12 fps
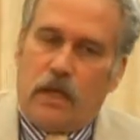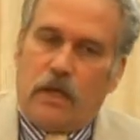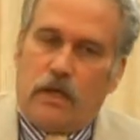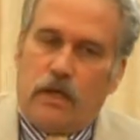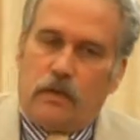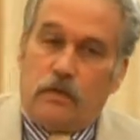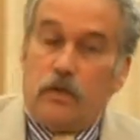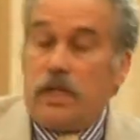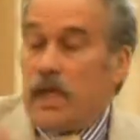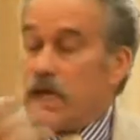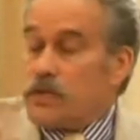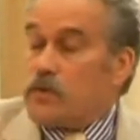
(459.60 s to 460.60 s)
to the
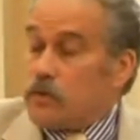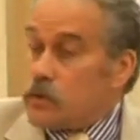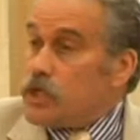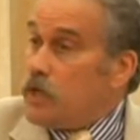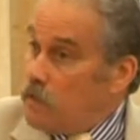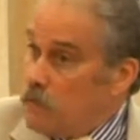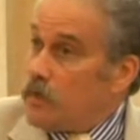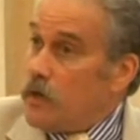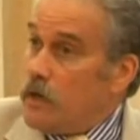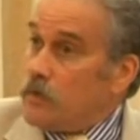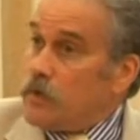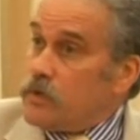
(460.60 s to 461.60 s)
National Chamber of
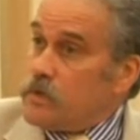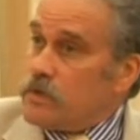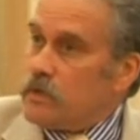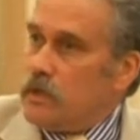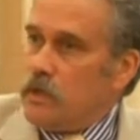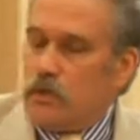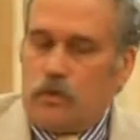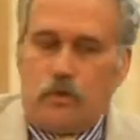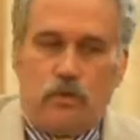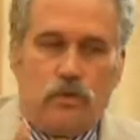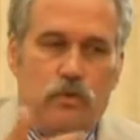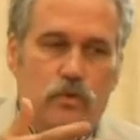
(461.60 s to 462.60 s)
Commerce,
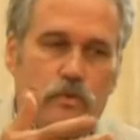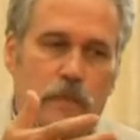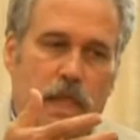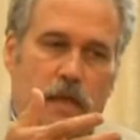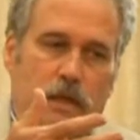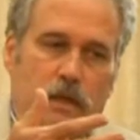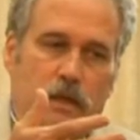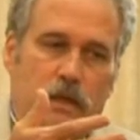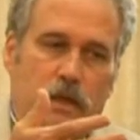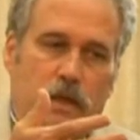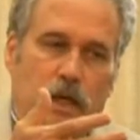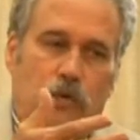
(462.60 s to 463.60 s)
to
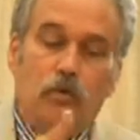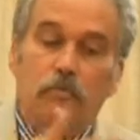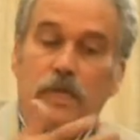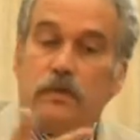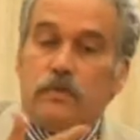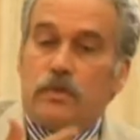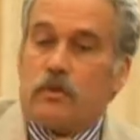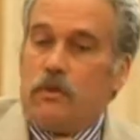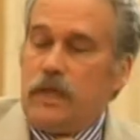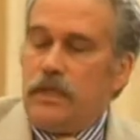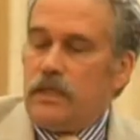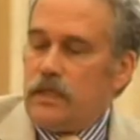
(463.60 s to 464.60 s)
a group that was
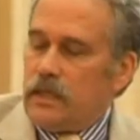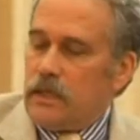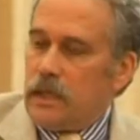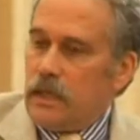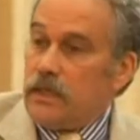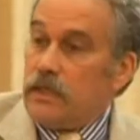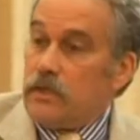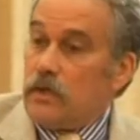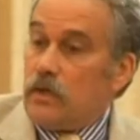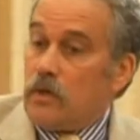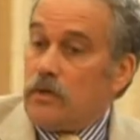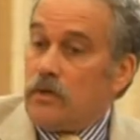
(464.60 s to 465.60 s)
created in the 90s
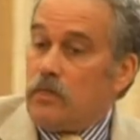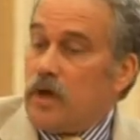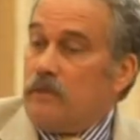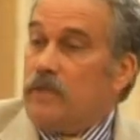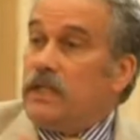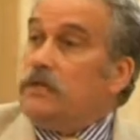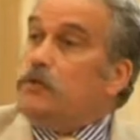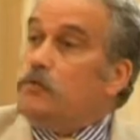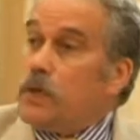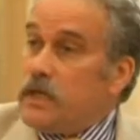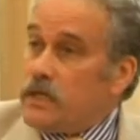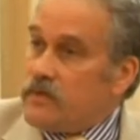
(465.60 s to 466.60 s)
called the Private
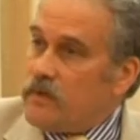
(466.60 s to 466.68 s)
Enterprise